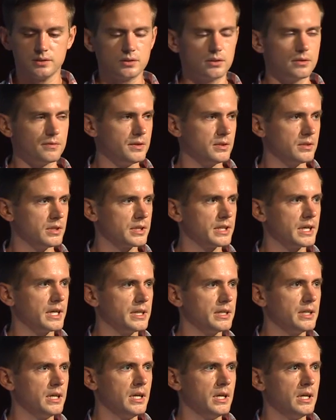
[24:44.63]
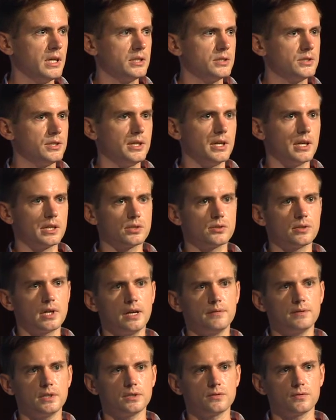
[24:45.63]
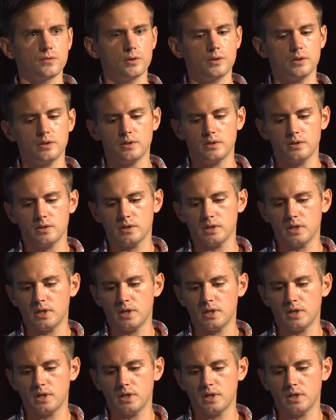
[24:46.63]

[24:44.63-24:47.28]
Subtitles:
So if you look at generic derivers for